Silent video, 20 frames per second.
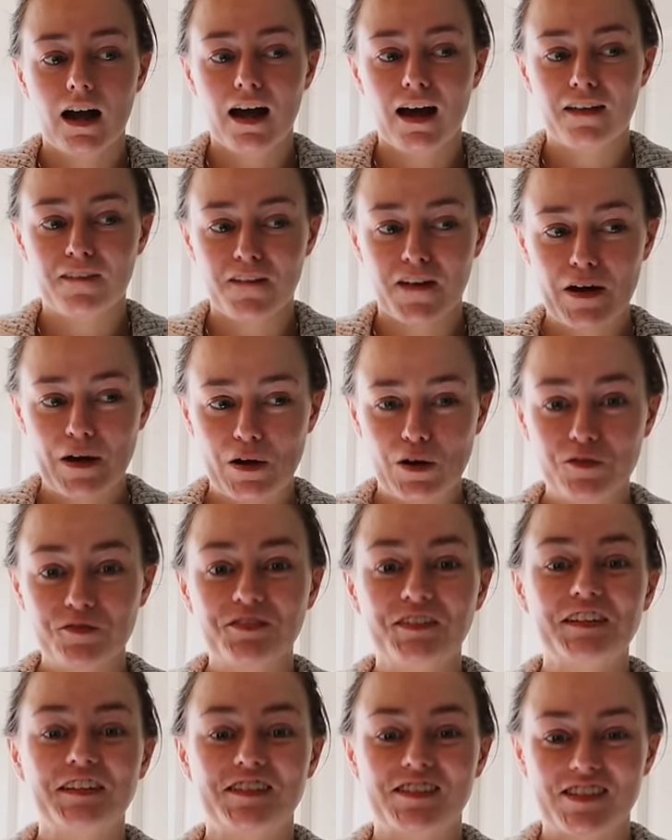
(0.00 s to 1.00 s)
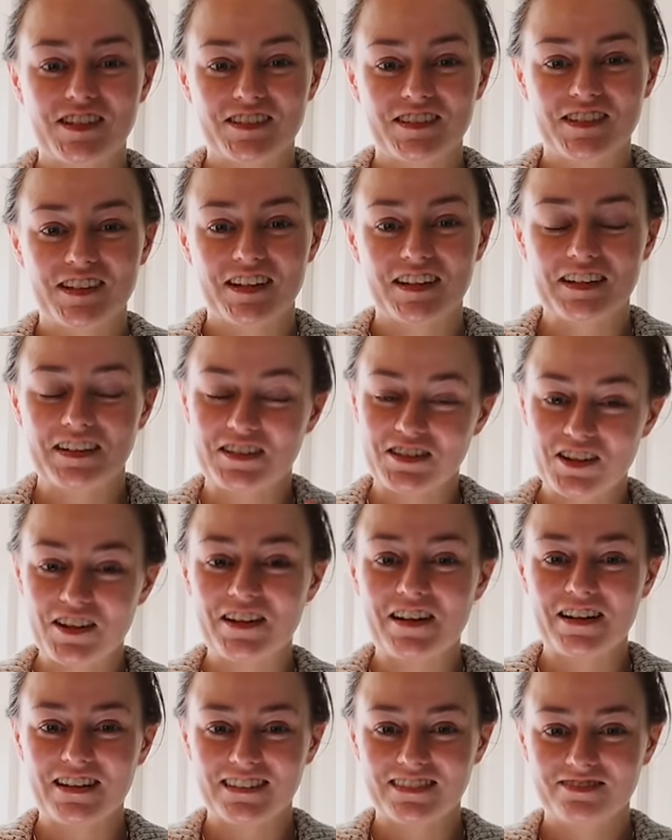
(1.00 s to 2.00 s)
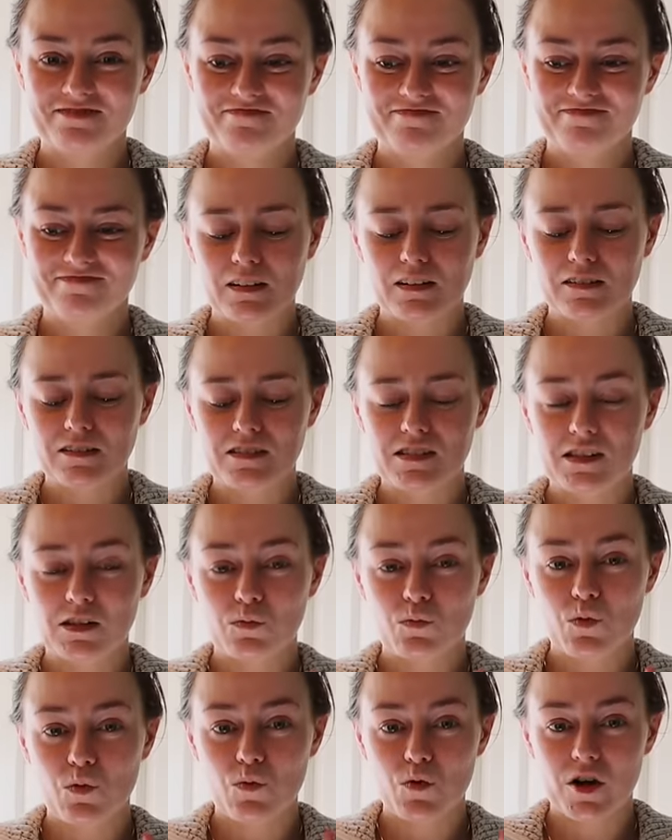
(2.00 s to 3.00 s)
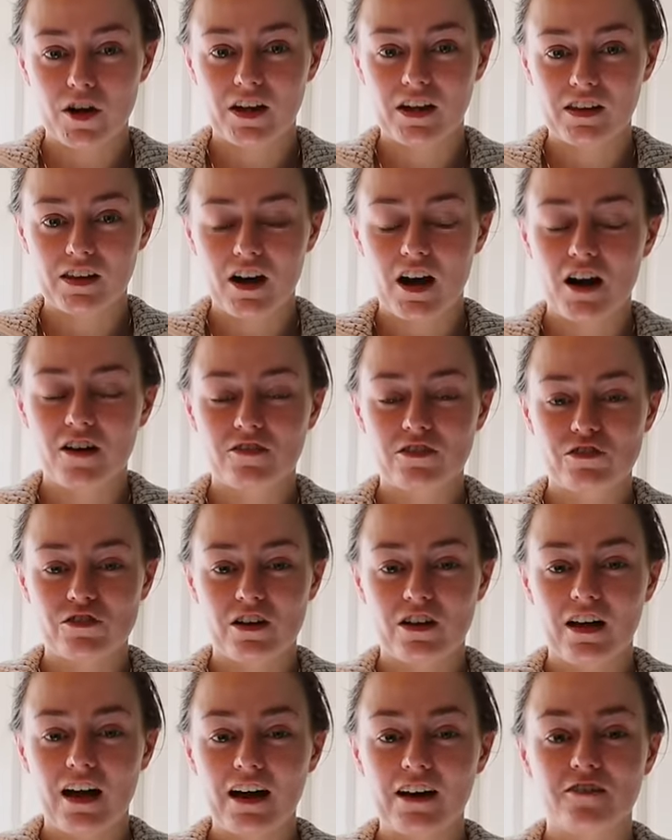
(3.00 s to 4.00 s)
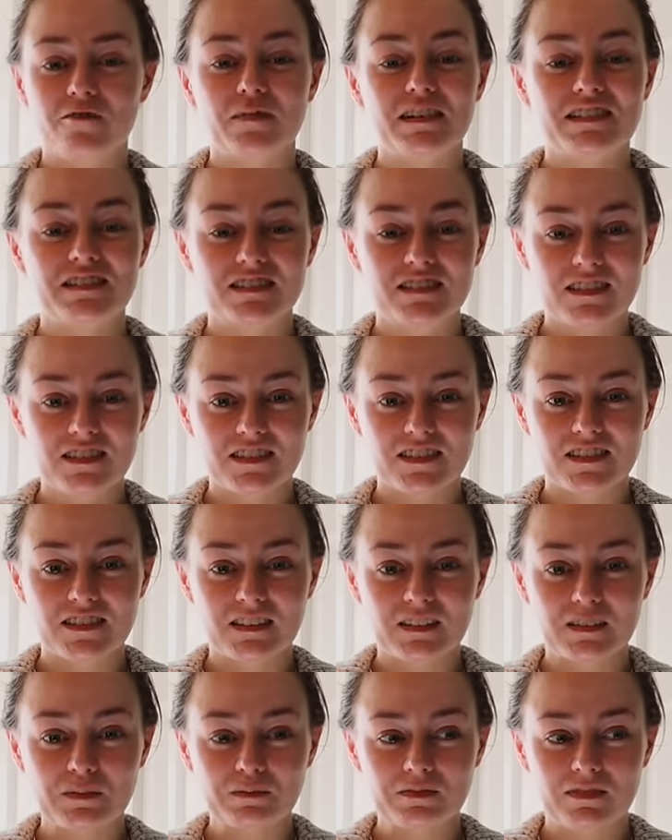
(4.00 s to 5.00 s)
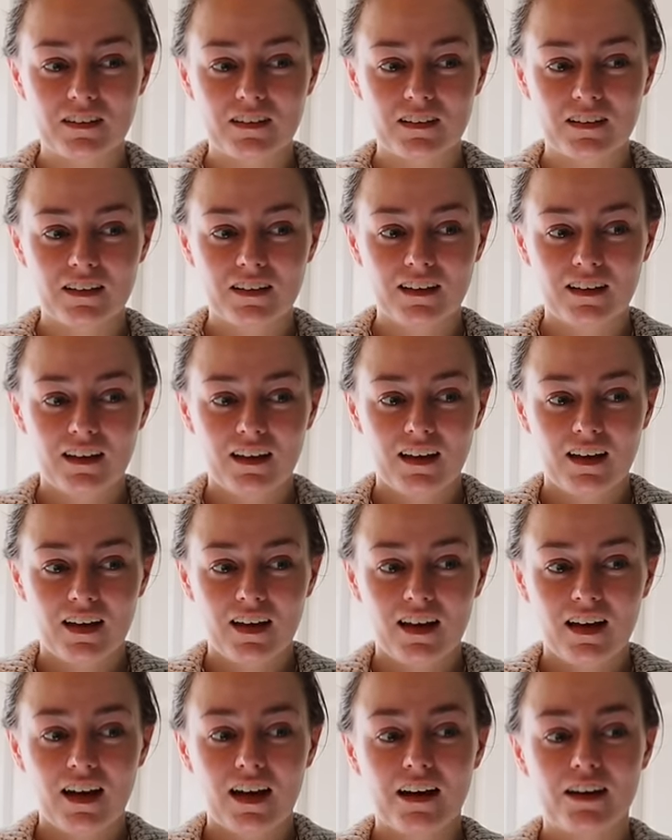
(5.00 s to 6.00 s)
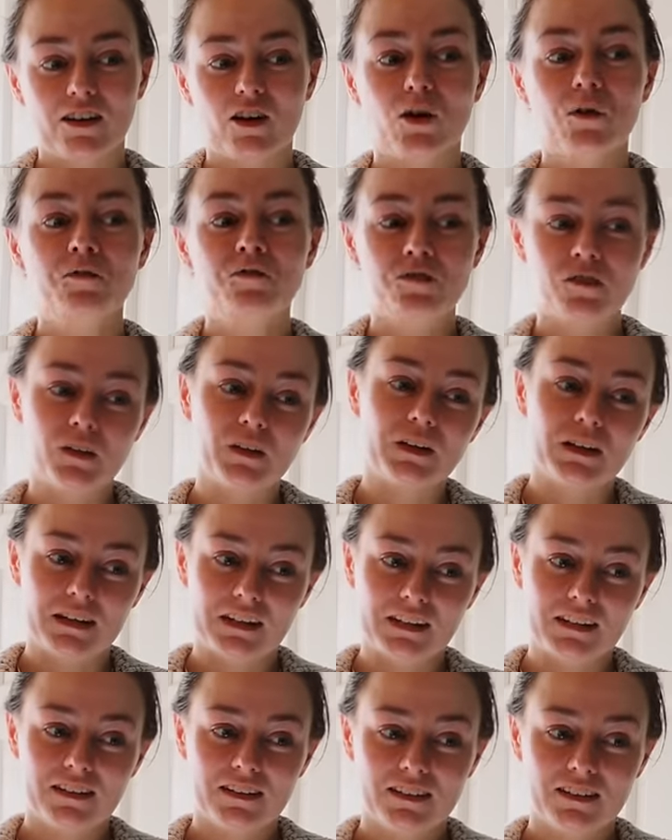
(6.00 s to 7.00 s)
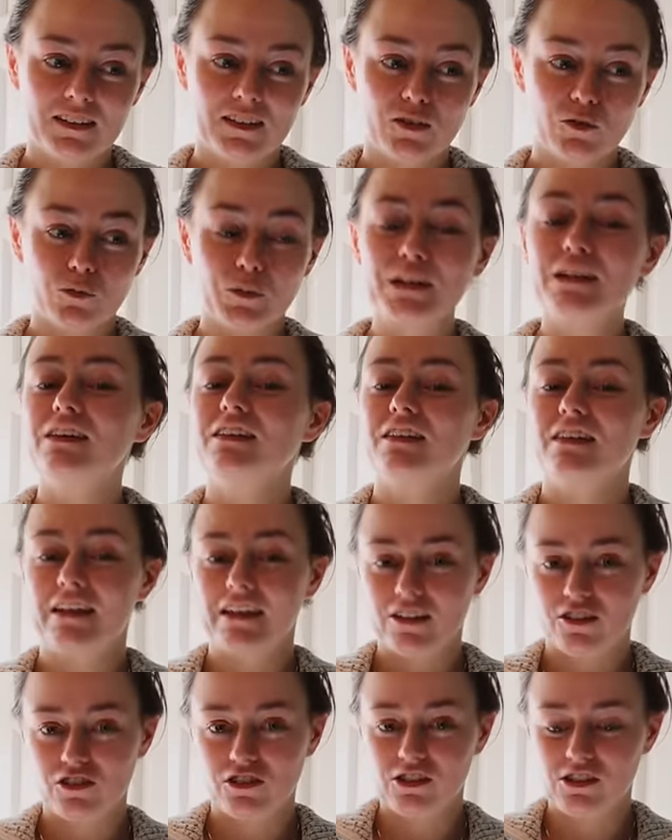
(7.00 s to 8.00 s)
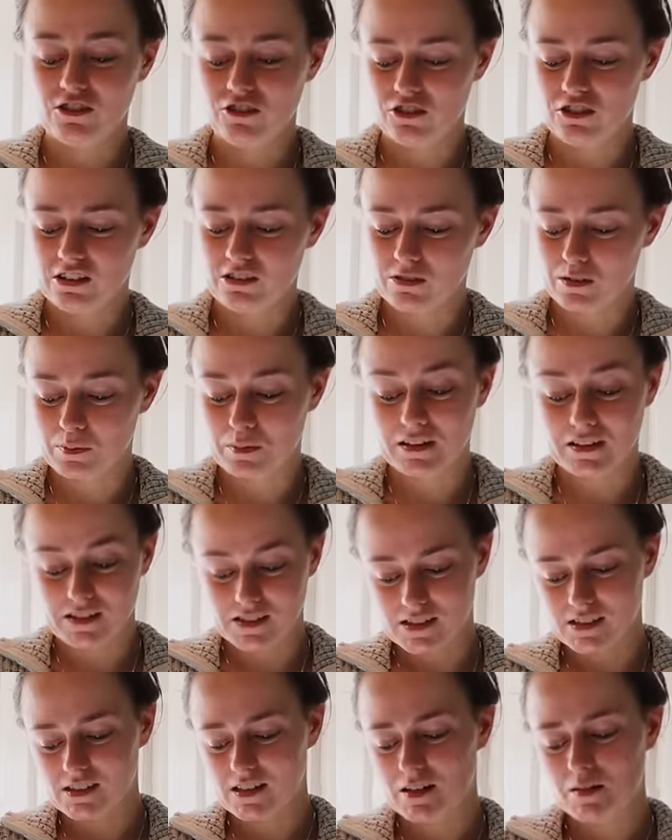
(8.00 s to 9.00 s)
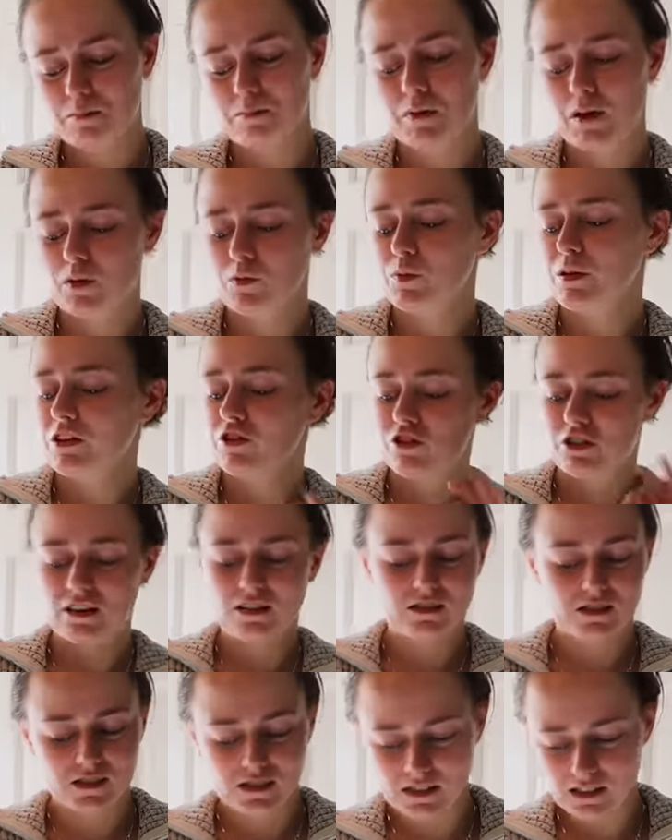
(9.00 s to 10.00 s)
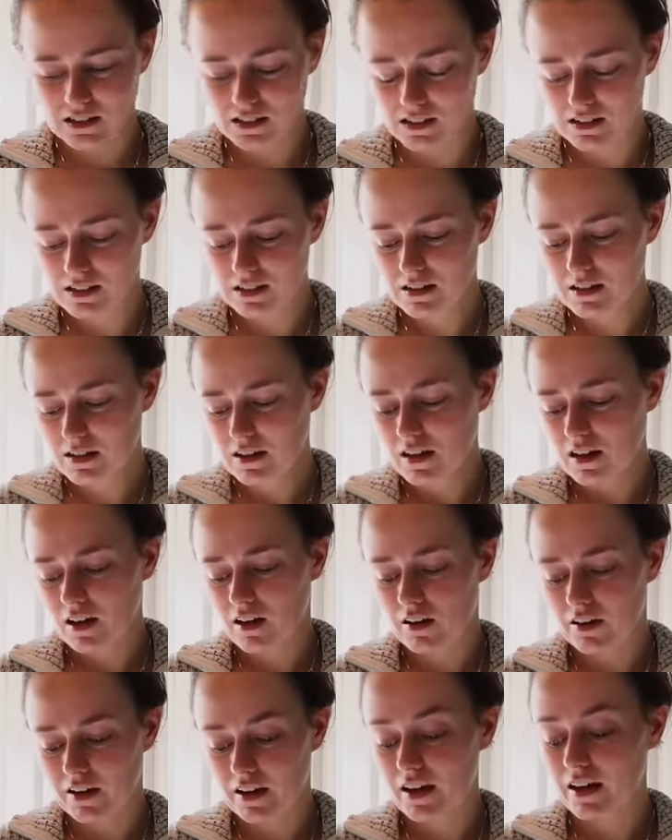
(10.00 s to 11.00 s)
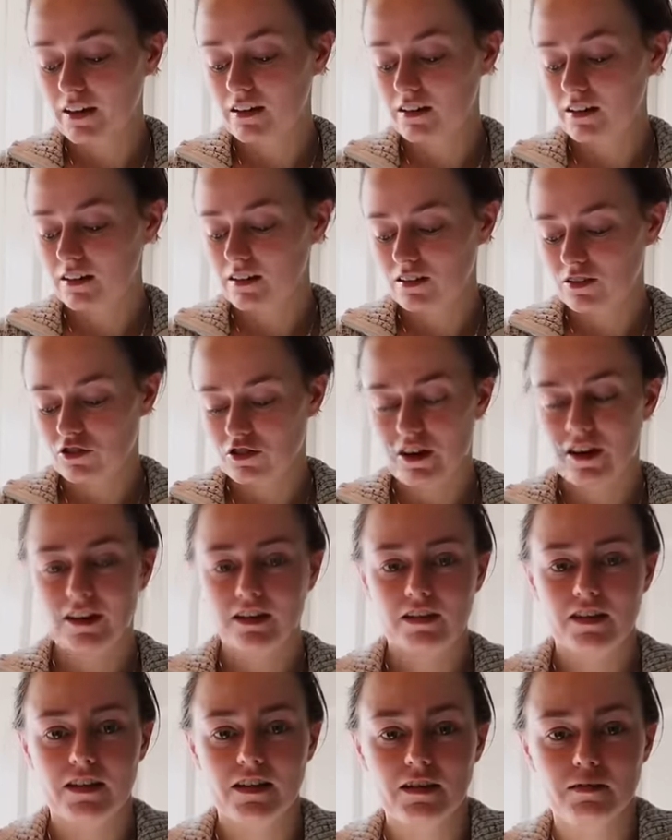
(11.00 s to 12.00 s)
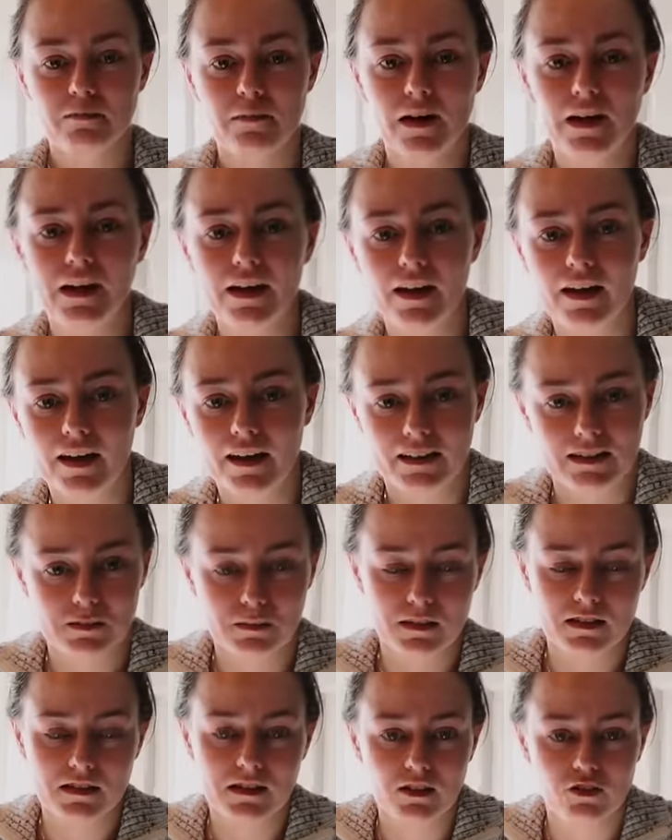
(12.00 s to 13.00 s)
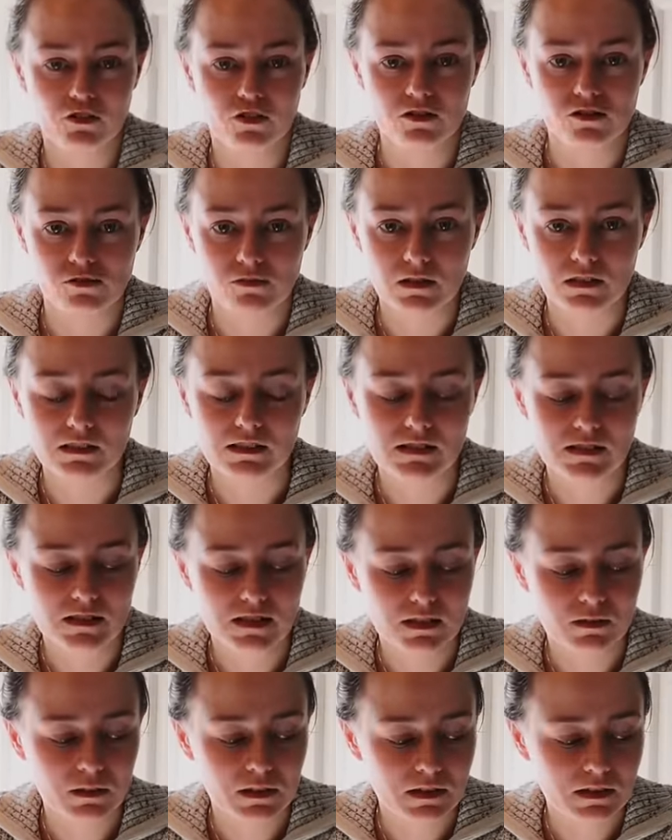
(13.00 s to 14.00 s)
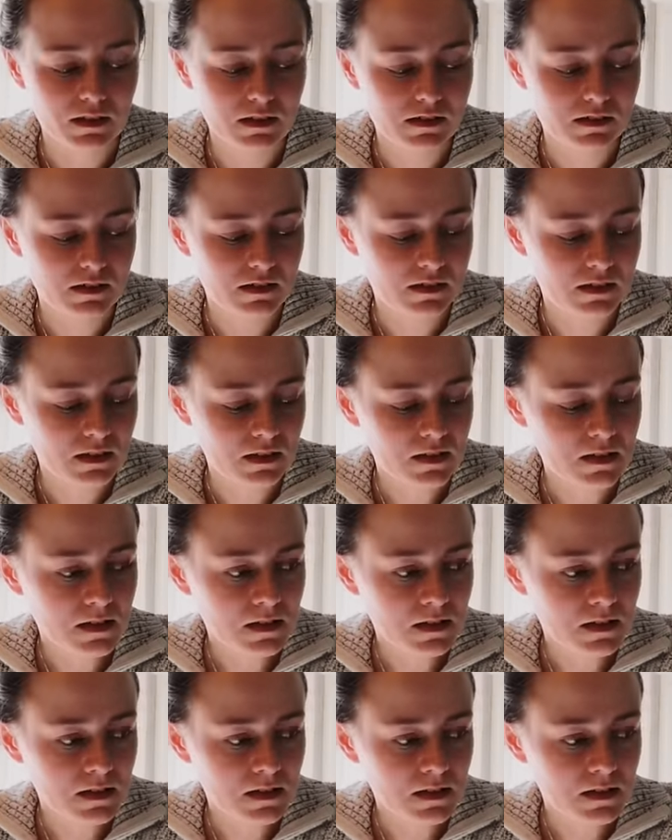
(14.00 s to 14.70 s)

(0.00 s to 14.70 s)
and then hopefully starts getting darker because then we're working the Ovidrel out of my system and hopefully real HCG replaces it. But we shall see. Again, trying to keep my expectations realistic with this.